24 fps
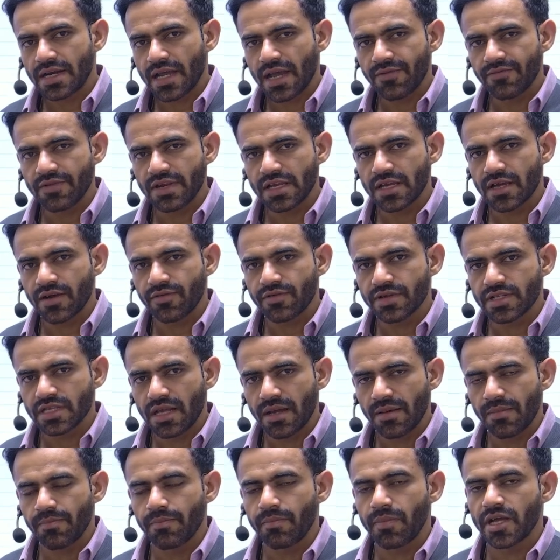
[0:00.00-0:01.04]
I will cover
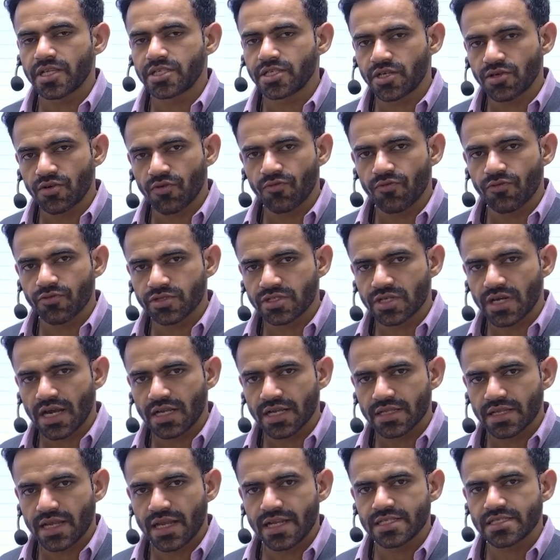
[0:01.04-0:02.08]
the budget of
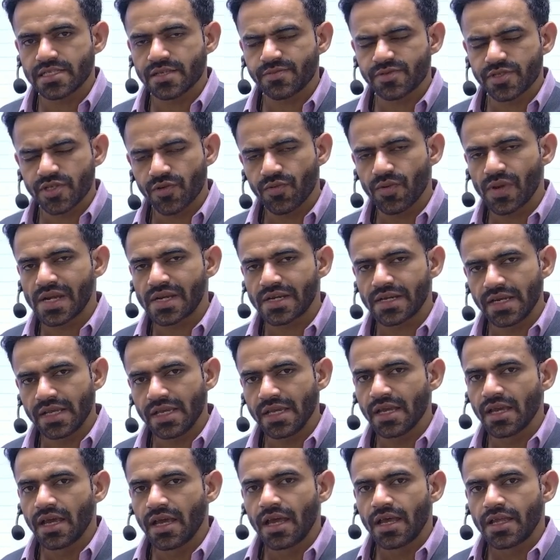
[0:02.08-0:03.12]
Gujarat and
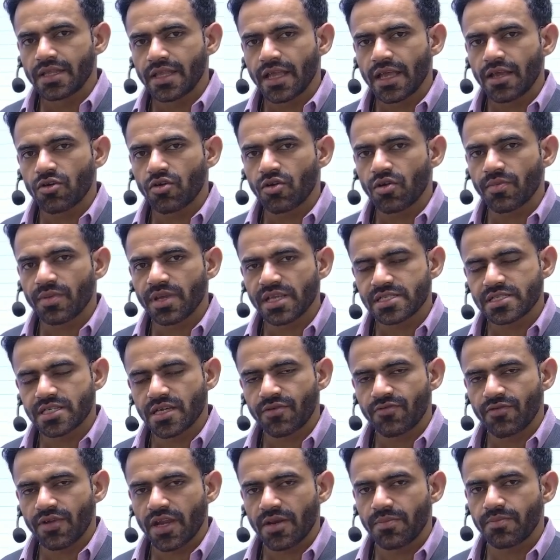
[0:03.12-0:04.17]
subsequently the economic
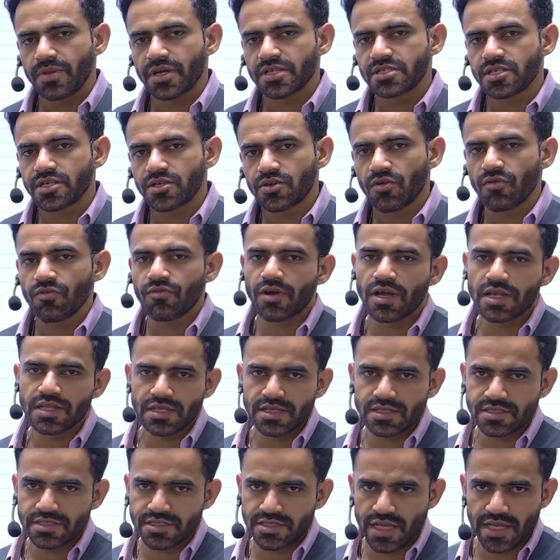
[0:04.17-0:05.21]
survey and budget of
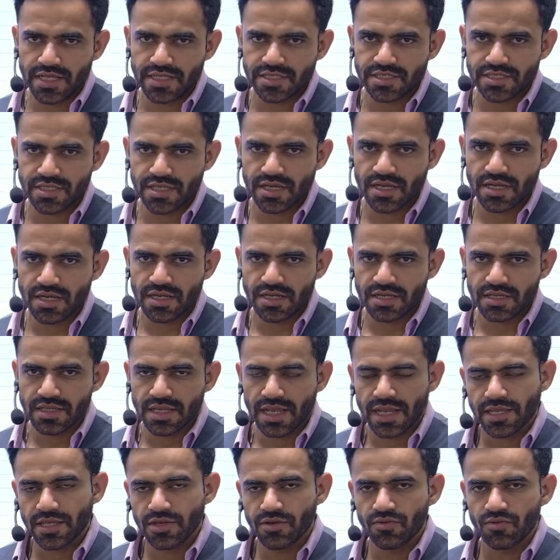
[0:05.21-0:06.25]
other states.
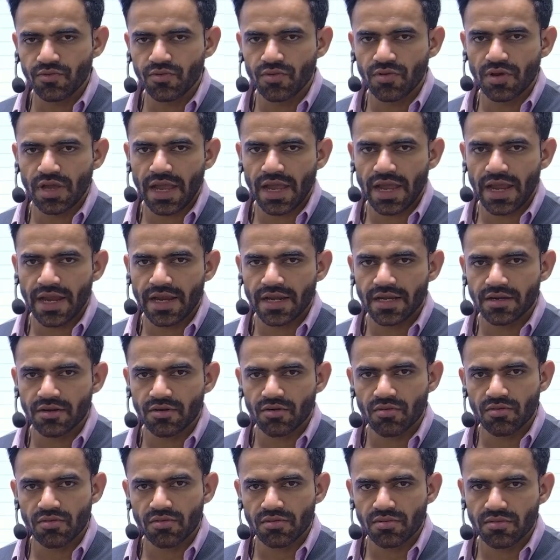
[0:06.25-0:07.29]
Thank you, and
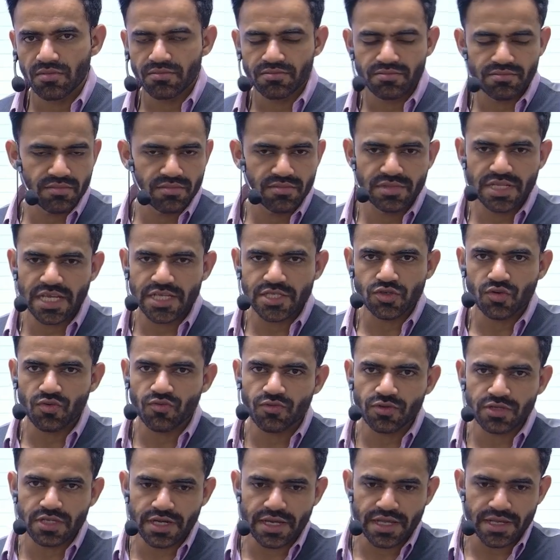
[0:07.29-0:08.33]
that's all
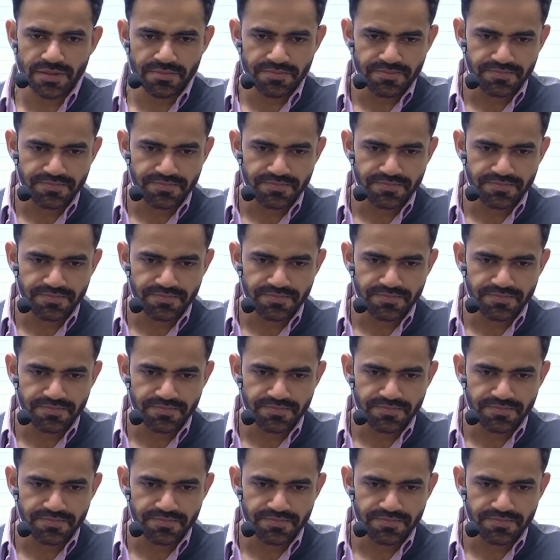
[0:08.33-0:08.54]
for the day.